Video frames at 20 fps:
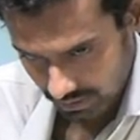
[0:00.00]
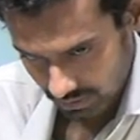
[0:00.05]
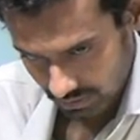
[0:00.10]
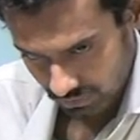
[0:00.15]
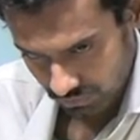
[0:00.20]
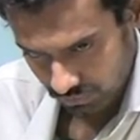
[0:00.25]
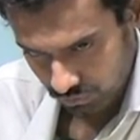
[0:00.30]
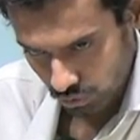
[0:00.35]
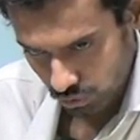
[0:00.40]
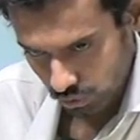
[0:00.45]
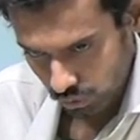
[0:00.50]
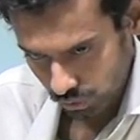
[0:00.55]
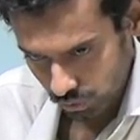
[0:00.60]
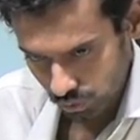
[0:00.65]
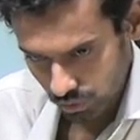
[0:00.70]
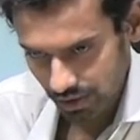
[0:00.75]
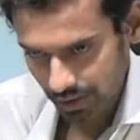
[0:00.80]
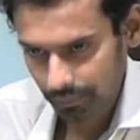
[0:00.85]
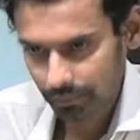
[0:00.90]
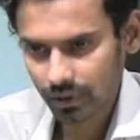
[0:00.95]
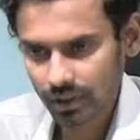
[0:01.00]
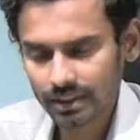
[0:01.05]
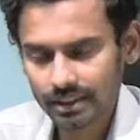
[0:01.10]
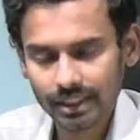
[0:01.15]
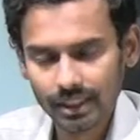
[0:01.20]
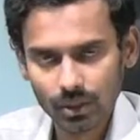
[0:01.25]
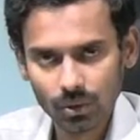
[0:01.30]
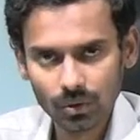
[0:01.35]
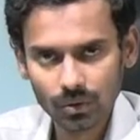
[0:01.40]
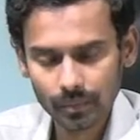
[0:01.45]
42,000
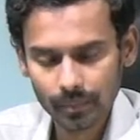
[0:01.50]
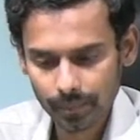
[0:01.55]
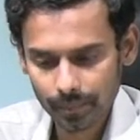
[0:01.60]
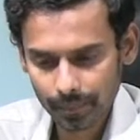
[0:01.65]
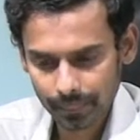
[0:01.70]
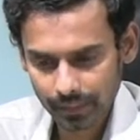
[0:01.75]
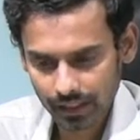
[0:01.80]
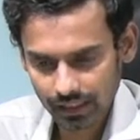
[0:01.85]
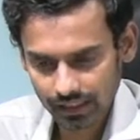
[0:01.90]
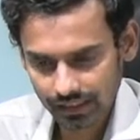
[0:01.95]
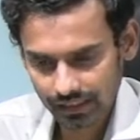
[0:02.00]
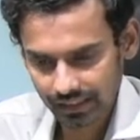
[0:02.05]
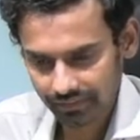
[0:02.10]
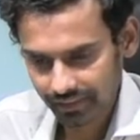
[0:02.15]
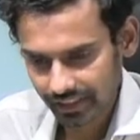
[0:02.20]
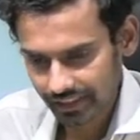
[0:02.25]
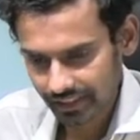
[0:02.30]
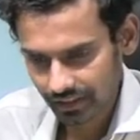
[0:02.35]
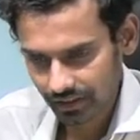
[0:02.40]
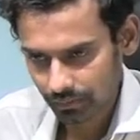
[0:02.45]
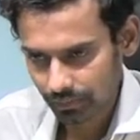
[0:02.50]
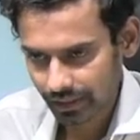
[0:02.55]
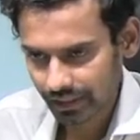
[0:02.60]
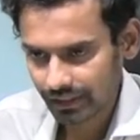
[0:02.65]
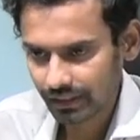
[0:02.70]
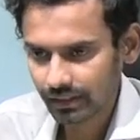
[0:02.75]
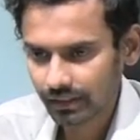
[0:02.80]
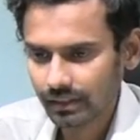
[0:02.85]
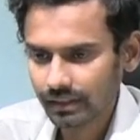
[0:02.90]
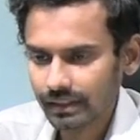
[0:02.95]
divided by,
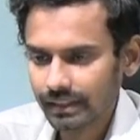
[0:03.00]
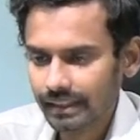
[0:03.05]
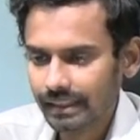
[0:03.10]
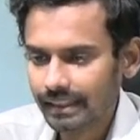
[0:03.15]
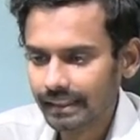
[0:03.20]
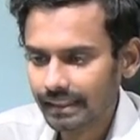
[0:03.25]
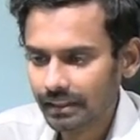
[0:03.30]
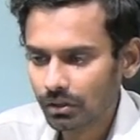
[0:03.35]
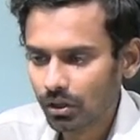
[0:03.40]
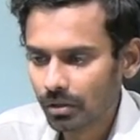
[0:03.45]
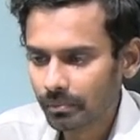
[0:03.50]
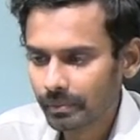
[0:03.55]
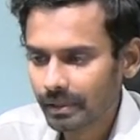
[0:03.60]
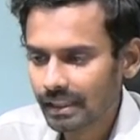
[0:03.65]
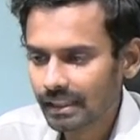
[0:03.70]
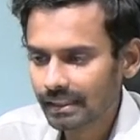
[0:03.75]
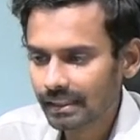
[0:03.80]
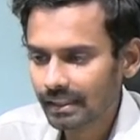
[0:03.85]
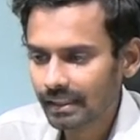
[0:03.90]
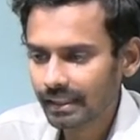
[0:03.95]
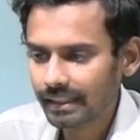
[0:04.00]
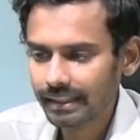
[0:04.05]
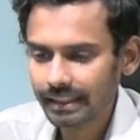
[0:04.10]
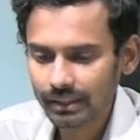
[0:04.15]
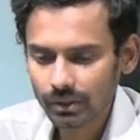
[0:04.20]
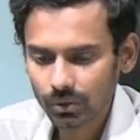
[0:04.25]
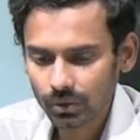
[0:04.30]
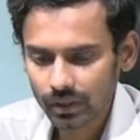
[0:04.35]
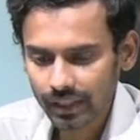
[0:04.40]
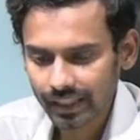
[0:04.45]
in denominator I need
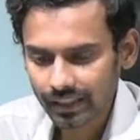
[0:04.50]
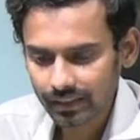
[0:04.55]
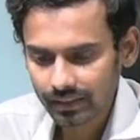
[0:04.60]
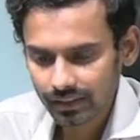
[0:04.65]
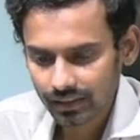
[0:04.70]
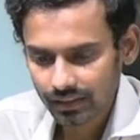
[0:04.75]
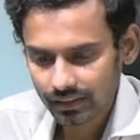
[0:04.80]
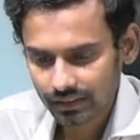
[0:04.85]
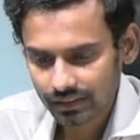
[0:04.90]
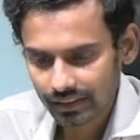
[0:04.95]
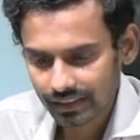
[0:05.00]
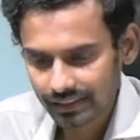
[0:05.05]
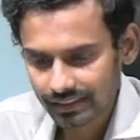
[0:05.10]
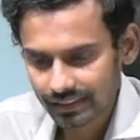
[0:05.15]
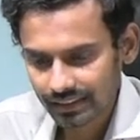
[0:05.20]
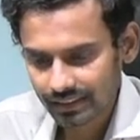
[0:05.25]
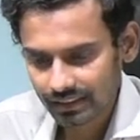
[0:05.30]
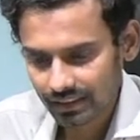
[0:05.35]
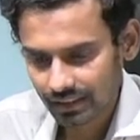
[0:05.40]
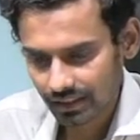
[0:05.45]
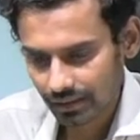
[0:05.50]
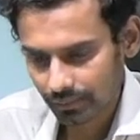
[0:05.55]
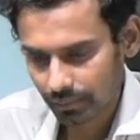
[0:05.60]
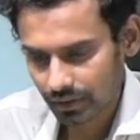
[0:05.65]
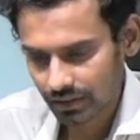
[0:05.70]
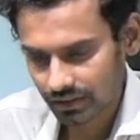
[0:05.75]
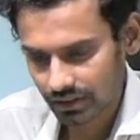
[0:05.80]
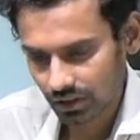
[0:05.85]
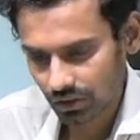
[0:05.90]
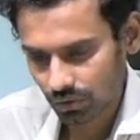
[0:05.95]
to take
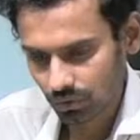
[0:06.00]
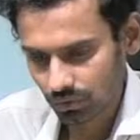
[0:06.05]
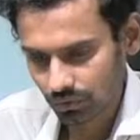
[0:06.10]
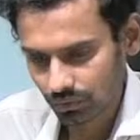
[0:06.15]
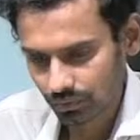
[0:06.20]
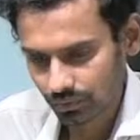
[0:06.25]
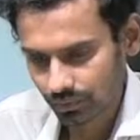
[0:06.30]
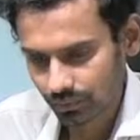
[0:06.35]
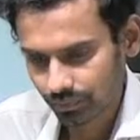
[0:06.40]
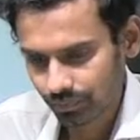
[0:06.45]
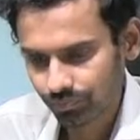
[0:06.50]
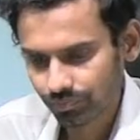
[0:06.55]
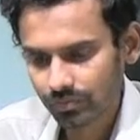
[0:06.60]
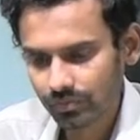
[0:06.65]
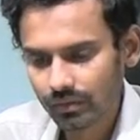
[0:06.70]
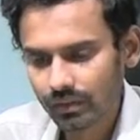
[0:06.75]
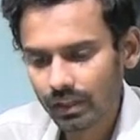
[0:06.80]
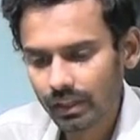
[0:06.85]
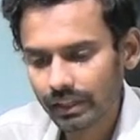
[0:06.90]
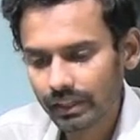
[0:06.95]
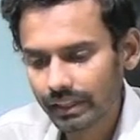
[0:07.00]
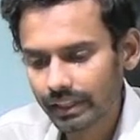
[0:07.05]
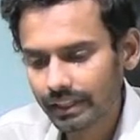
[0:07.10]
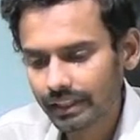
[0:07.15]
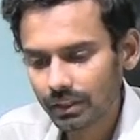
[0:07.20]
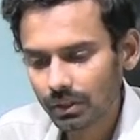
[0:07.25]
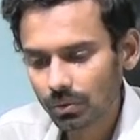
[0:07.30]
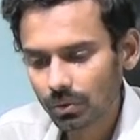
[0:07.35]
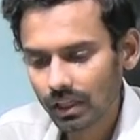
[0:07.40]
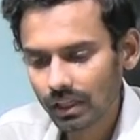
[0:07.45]
36,000
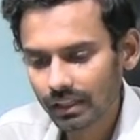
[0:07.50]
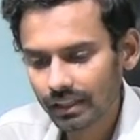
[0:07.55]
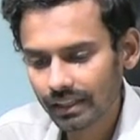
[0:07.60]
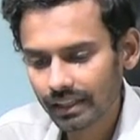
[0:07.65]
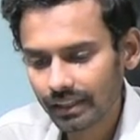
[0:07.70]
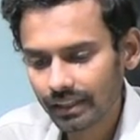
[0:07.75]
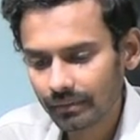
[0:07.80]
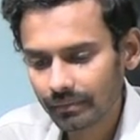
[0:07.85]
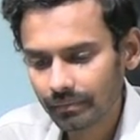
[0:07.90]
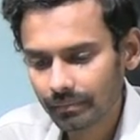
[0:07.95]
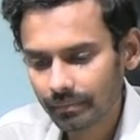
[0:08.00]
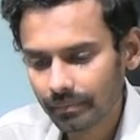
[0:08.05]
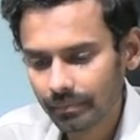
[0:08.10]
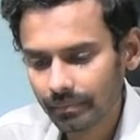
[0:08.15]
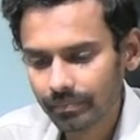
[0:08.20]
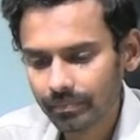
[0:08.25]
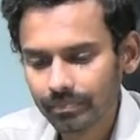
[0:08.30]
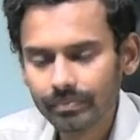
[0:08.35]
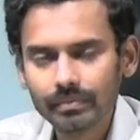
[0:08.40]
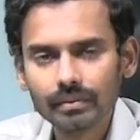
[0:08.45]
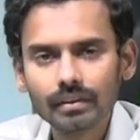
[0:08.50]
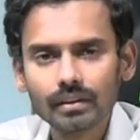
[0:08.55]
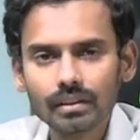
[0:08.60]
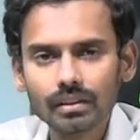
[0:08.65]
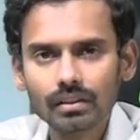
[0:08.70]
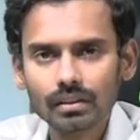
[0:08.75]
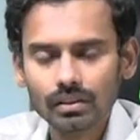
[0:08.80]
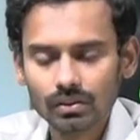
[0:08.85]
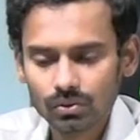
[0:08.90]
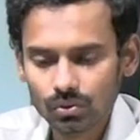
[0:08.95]
into 100.
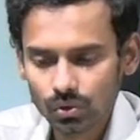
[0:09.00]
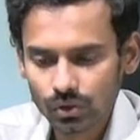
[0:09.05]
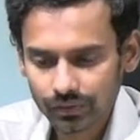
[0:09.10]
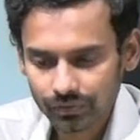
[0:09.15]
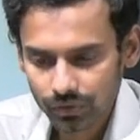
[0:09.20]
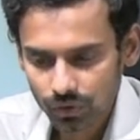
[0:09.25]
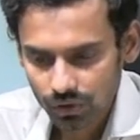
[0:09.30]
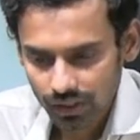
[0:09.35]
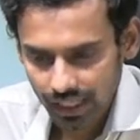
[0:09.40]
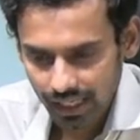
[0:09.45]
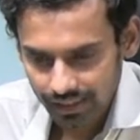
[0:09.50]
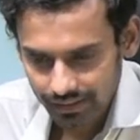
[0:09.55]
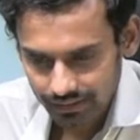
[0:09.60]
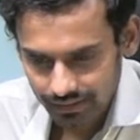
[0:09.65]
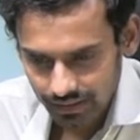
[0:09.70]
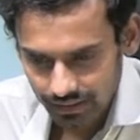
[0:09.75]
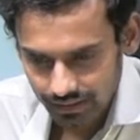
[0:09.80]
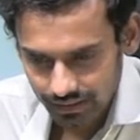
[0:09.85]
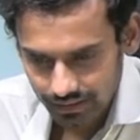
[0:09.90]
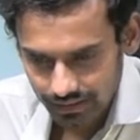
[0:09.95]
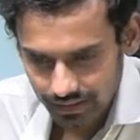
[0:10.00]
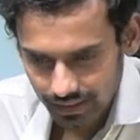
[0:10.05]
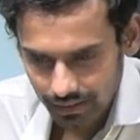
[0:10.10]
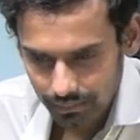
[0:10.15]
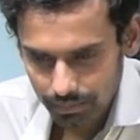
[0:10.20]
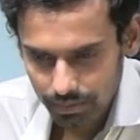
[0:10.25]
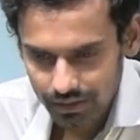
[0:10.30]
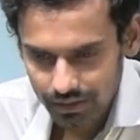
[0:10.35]
So if you cancel this 000,